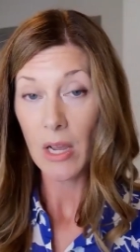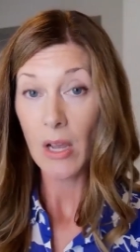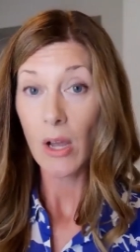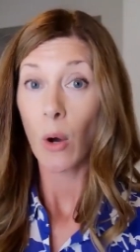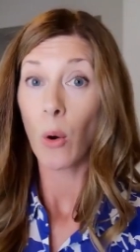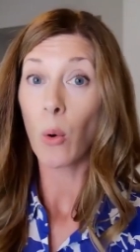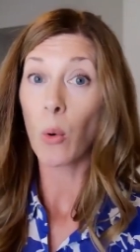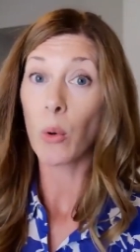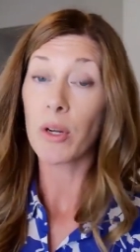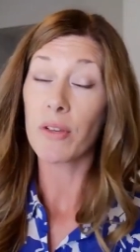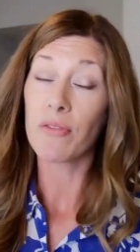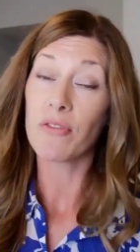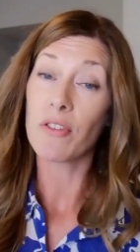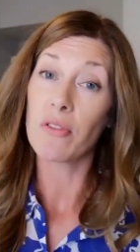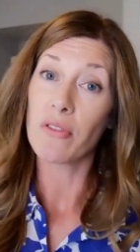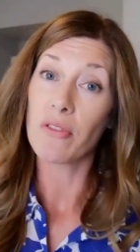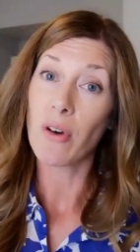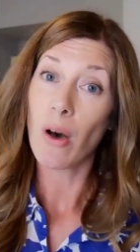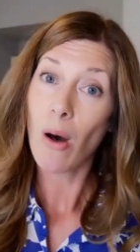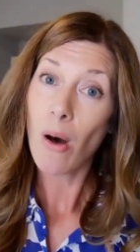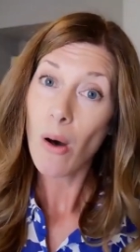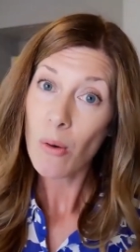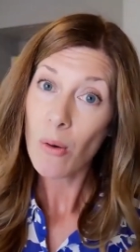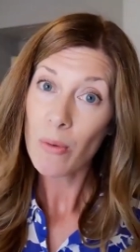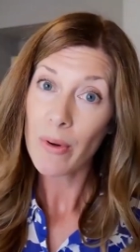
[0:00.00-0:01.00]
or if you've
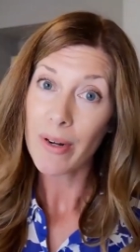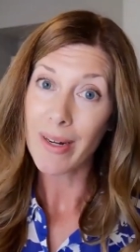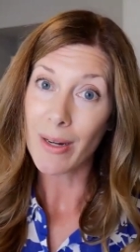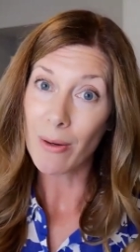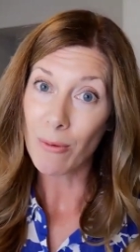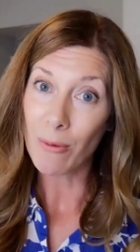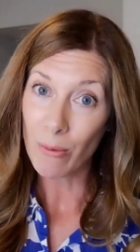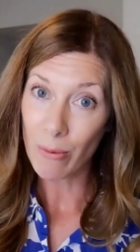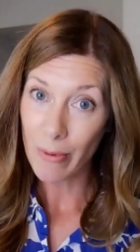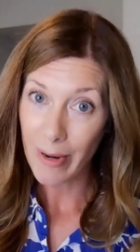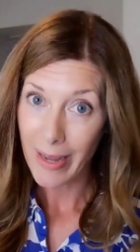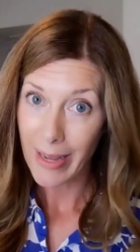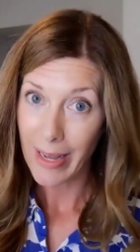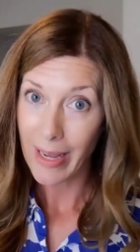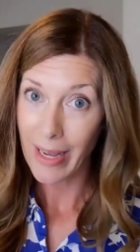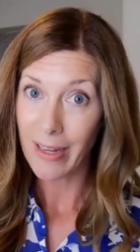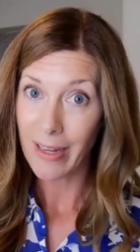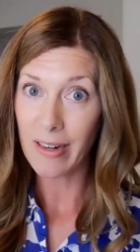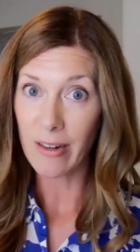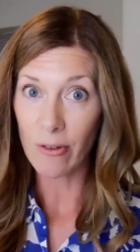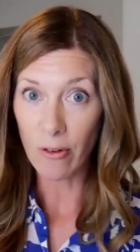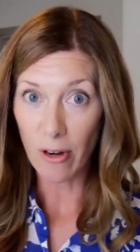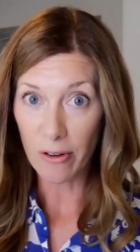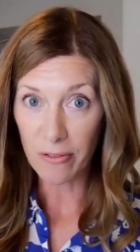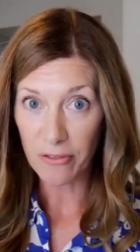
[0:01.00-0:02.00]
already read
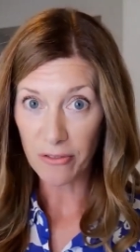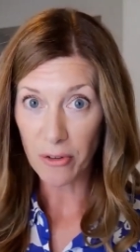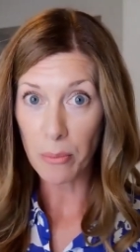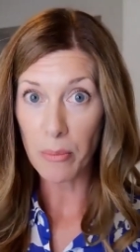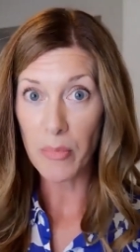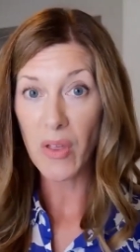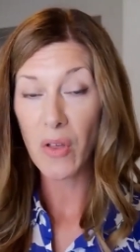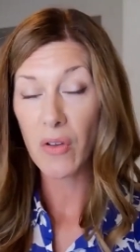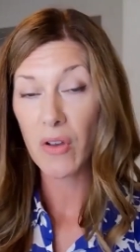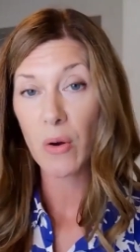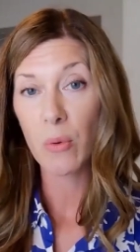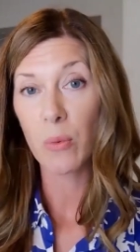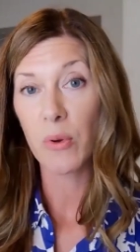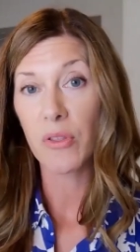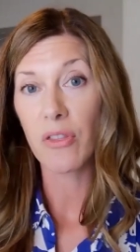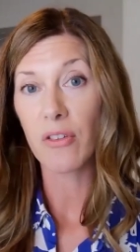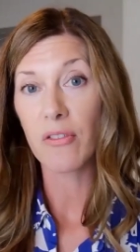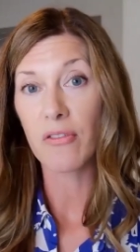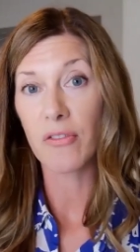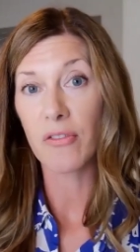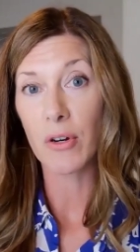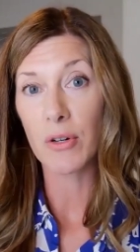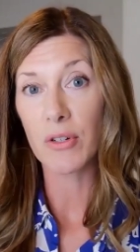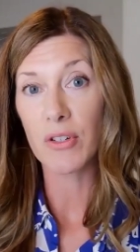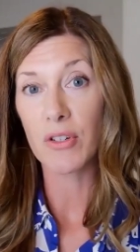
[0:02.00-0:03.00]
and are familiar with the
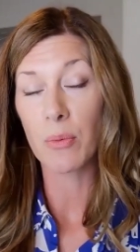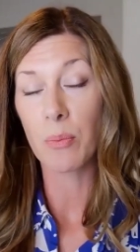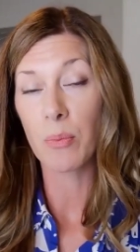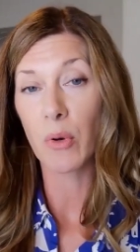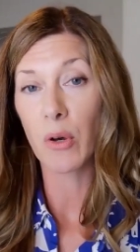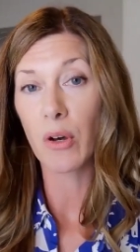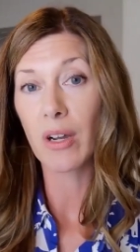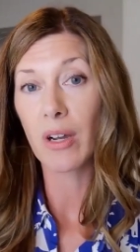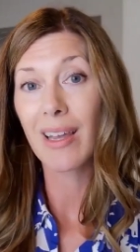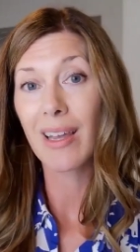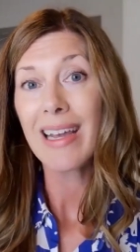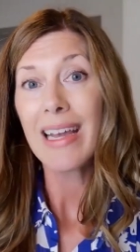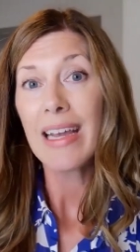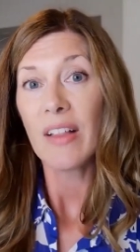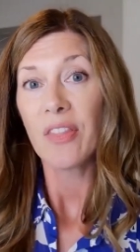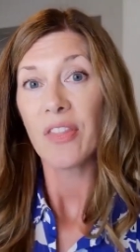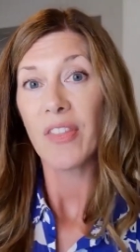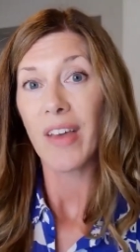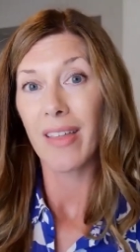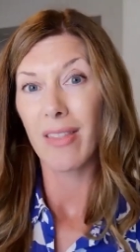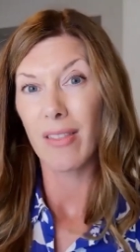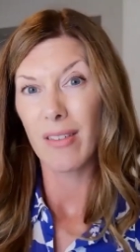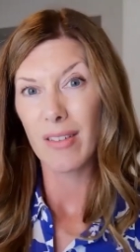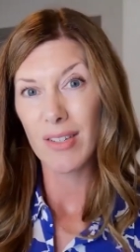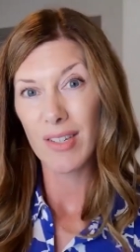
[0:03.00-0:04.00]
first book
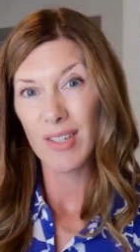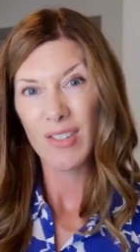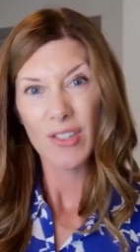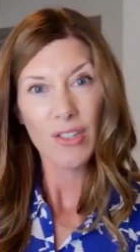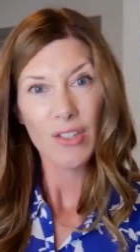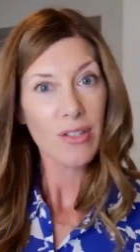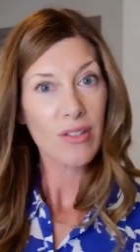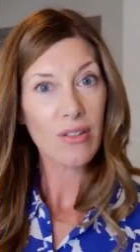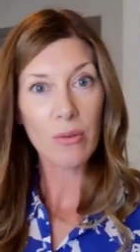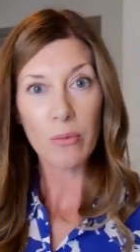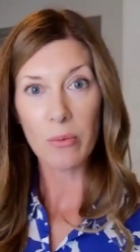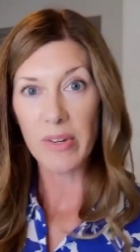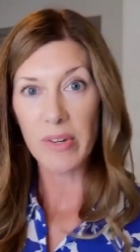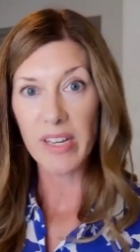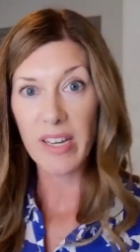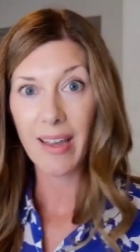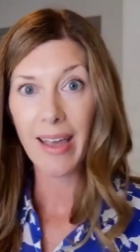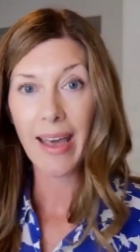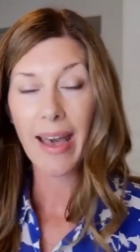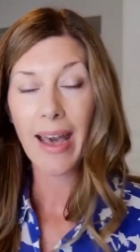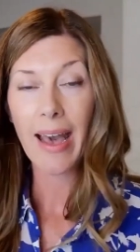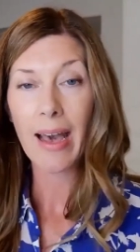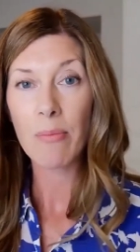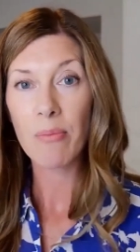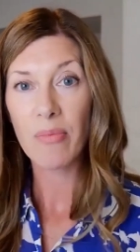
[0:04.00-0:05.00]
then this is just a
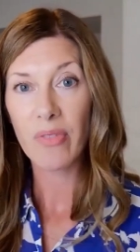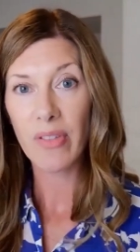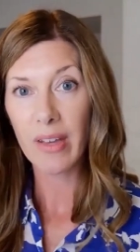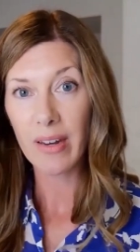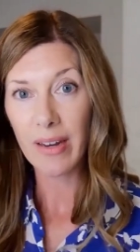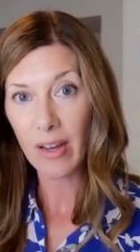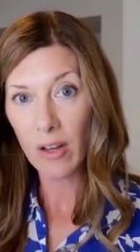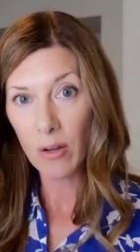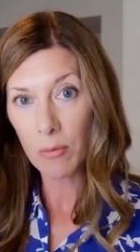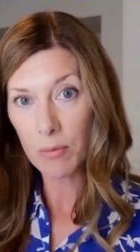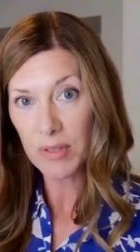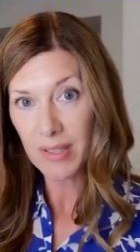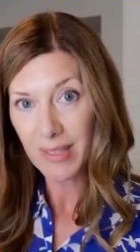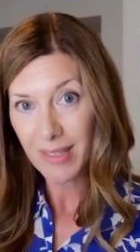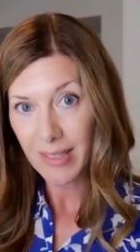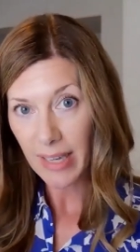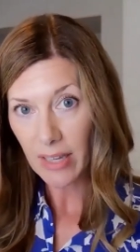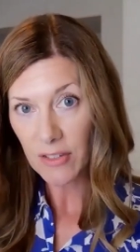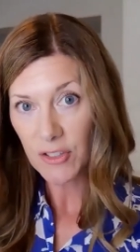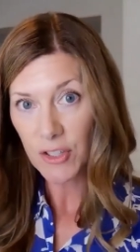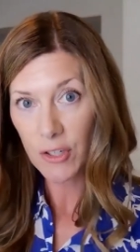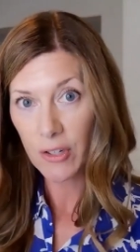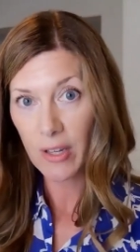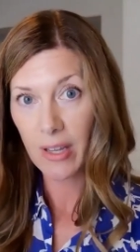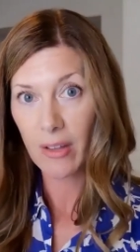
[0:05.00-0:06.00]
recap that helps
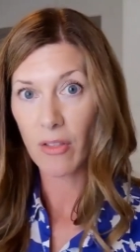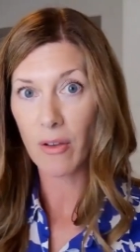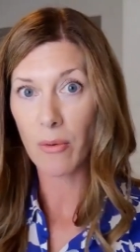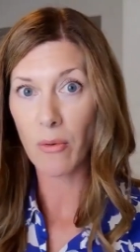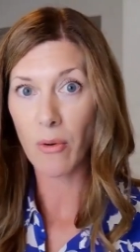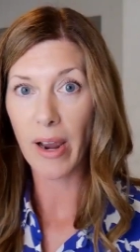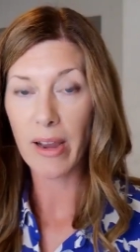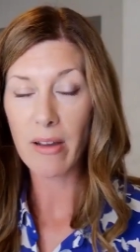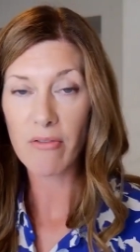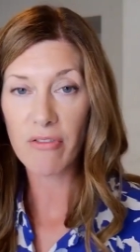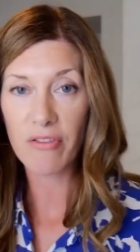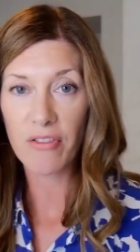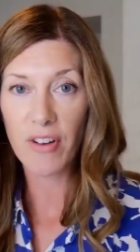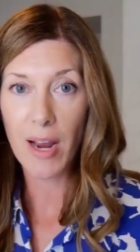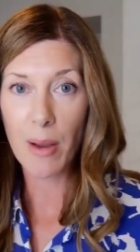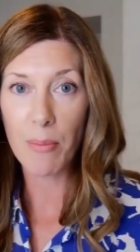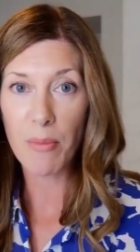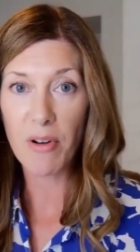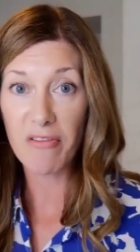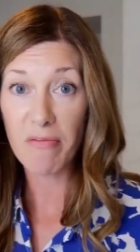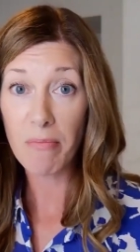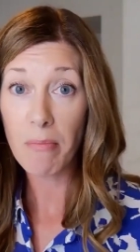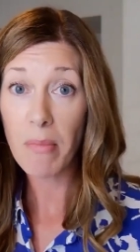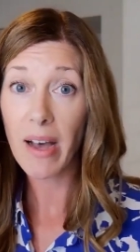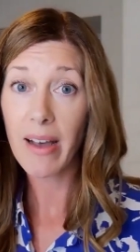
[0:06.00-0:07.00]
get you in the right frame
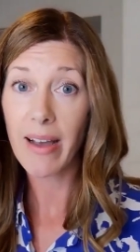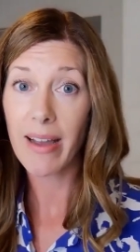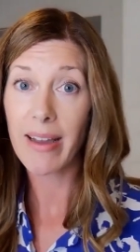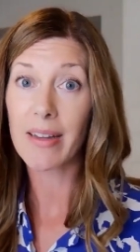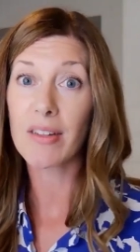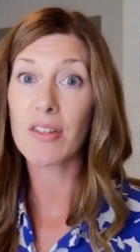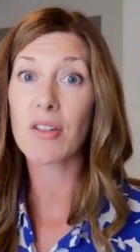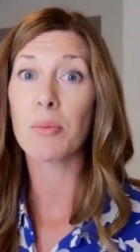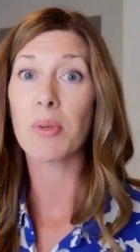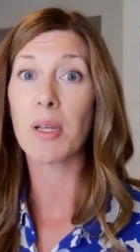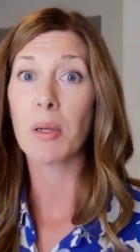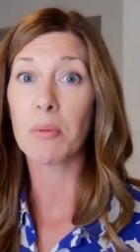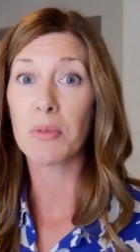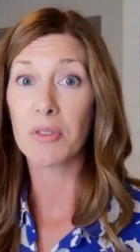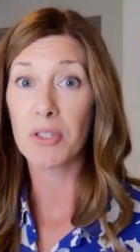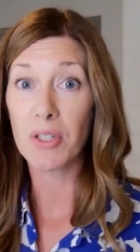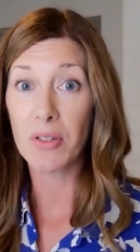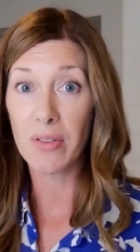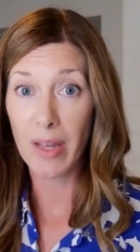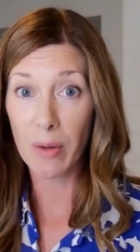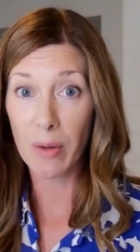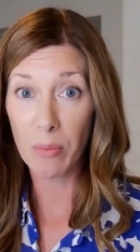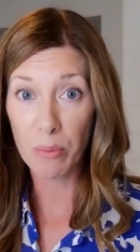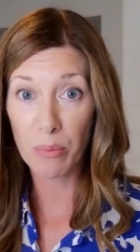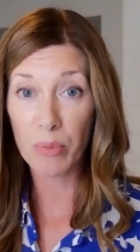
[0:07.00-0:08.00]
of mind to be able to
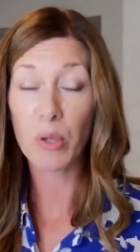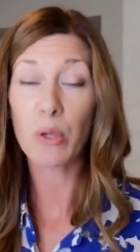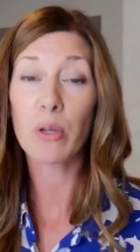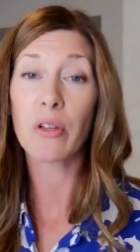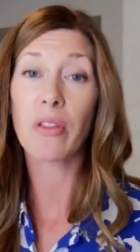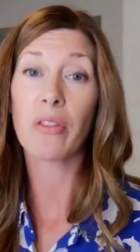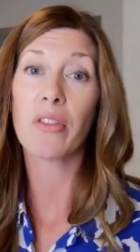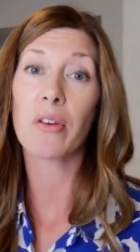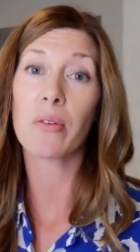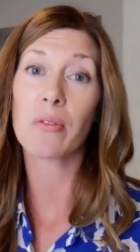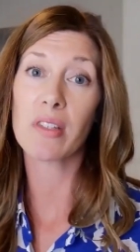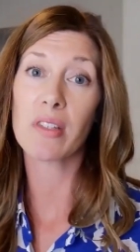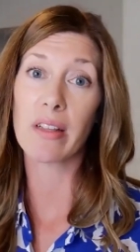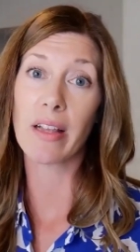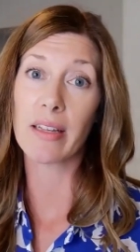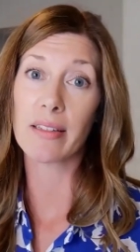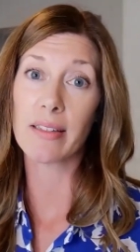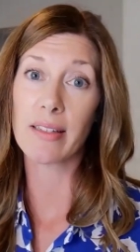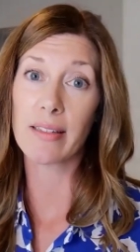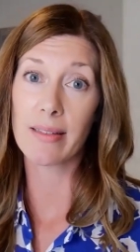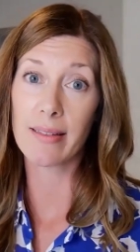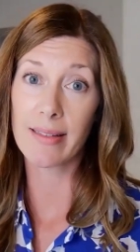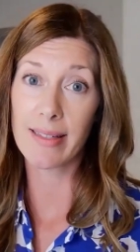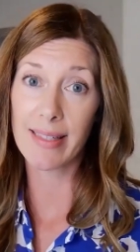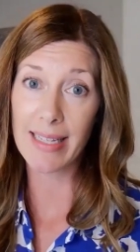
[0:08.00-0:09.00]
then put those
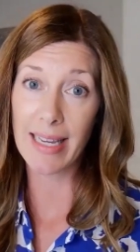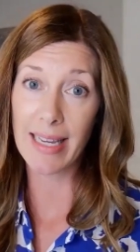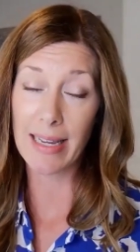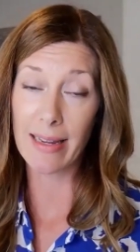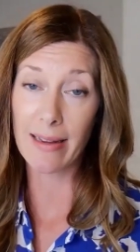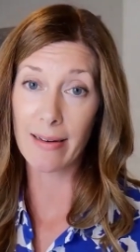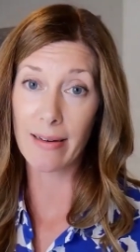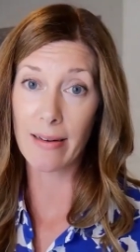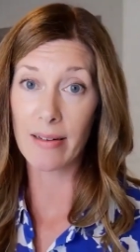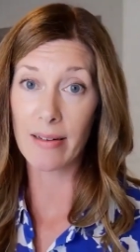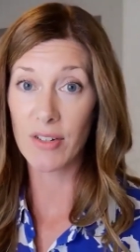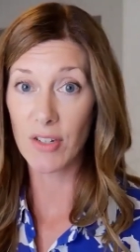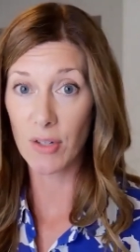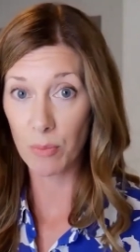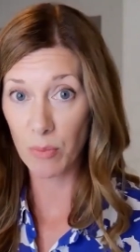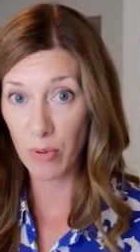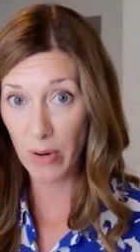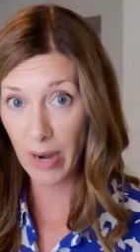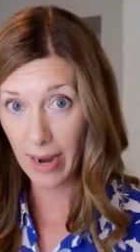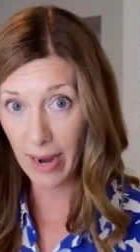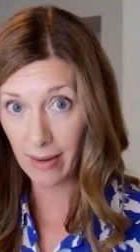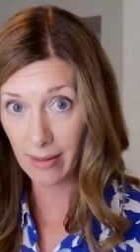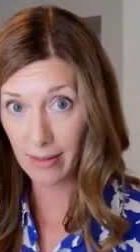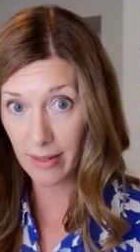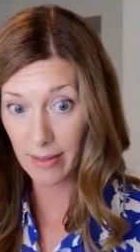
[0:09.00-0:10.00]
lessons into
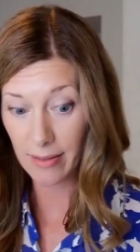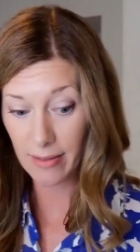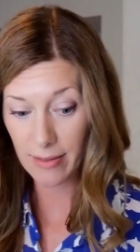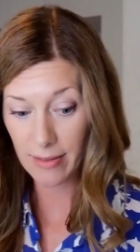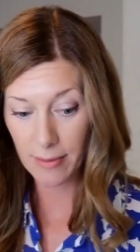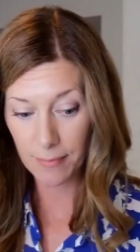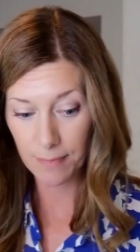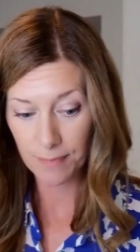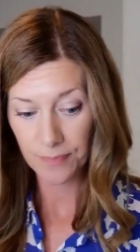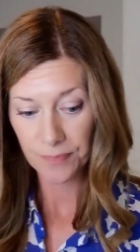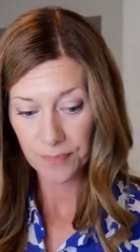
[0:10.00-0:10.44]
practice